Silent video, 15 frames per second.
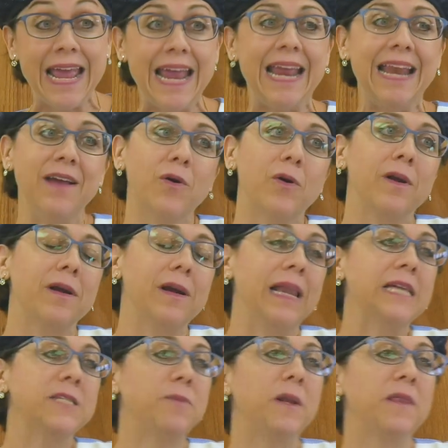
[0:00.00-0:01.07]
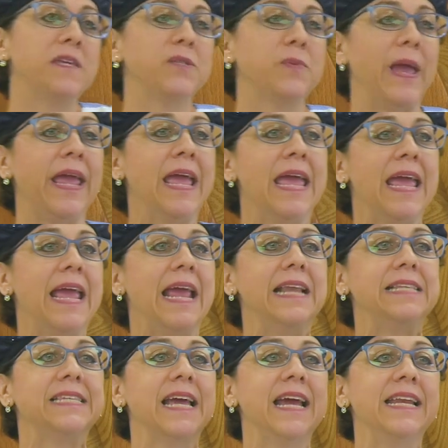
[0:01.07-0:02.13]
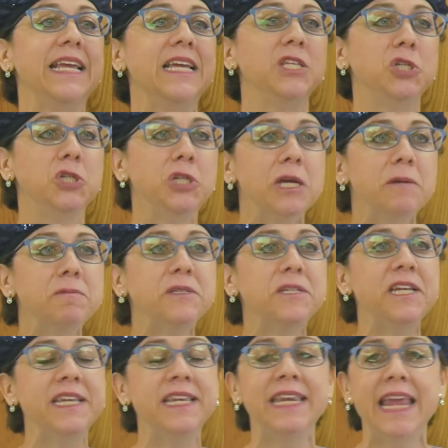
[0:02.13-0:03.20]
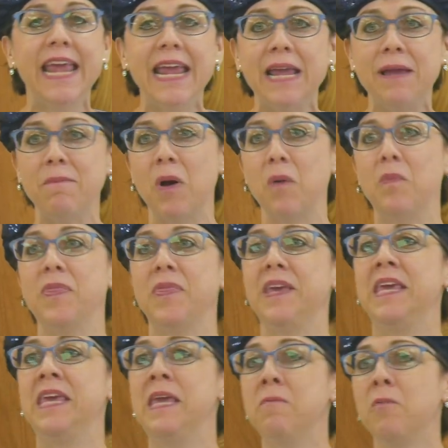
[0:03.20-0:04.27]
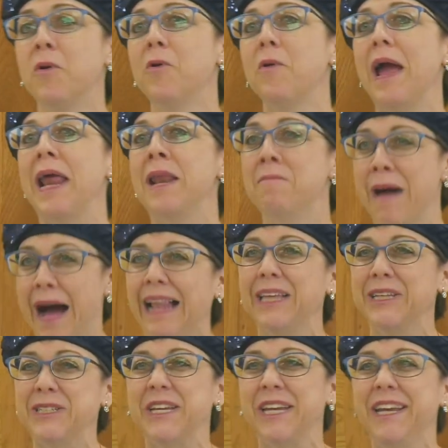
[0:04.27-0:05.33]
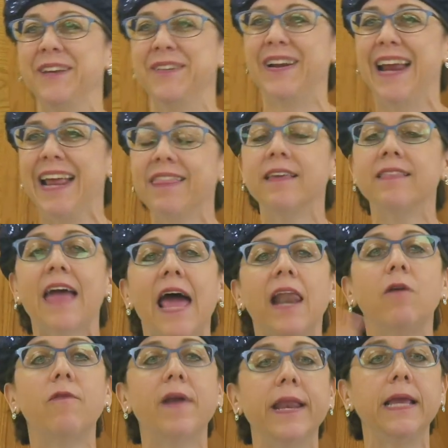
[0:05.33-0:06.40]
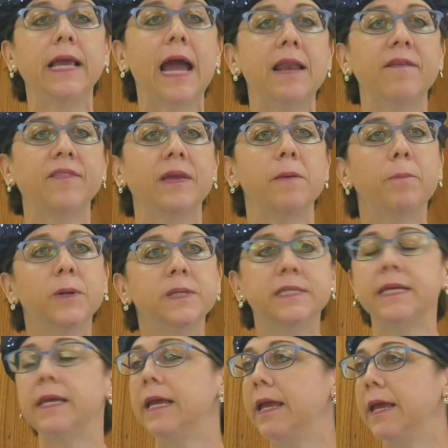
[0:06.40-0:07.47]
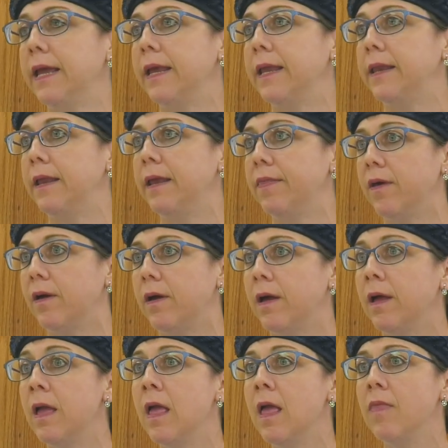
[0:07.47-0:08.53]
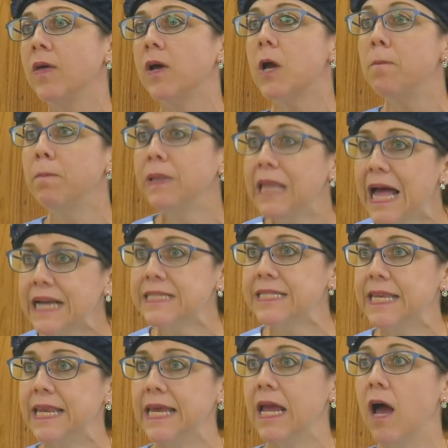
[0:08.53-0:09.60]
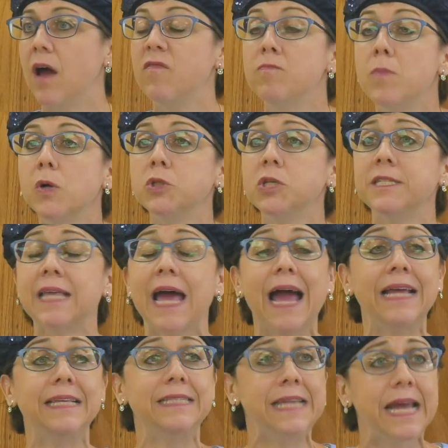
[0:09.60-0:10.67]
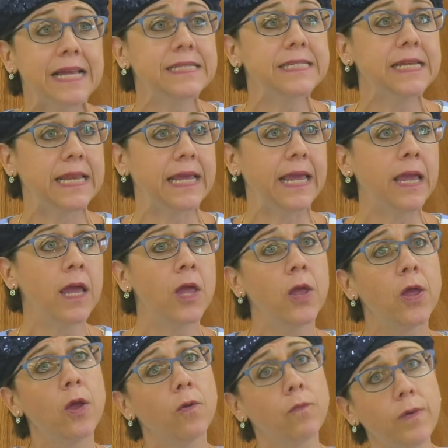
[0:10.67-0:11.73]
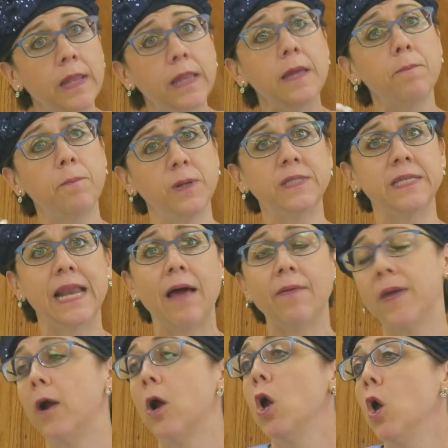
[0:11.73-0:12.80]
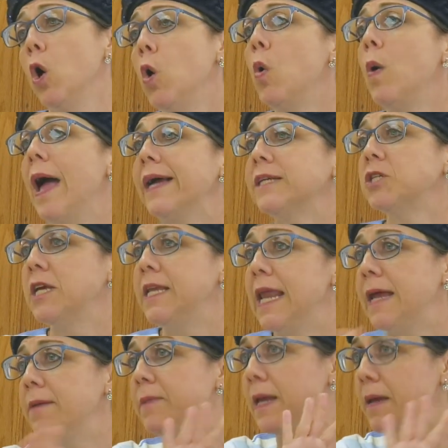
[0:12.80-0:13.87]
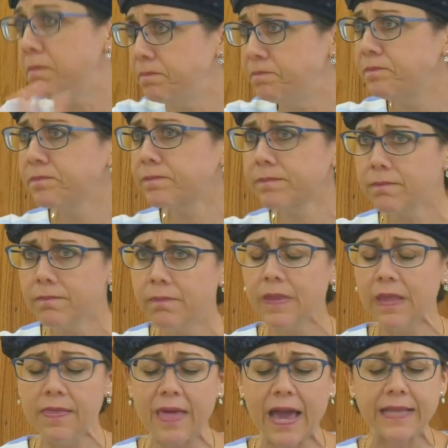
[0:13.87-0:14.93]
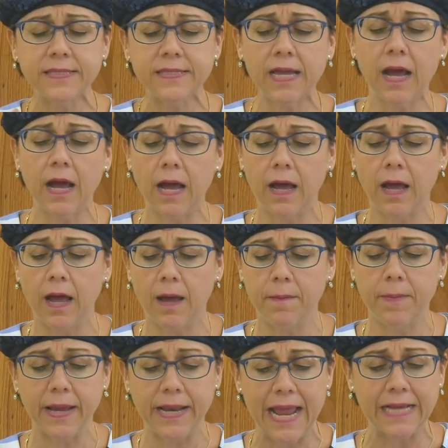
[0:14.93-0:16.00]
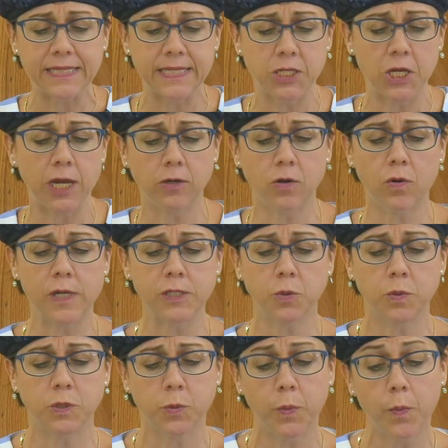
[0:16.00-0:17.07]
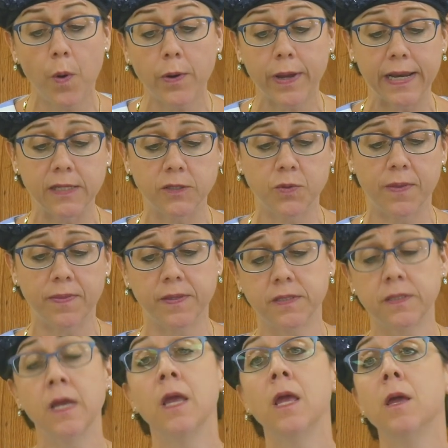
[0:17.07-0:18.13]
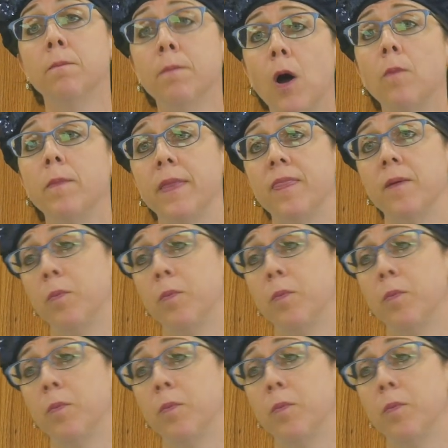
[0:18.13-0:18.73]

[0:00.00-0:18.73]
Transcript: It, or let's put it this way. It's an Egyptian name with a Hebrew etymology, right? I think that already kind of puts it, it, it the, the complexity of Moshe's identity really puts it out there. Who actually named him? That's uh, um, an exegetical question, which we won't get into at this moment.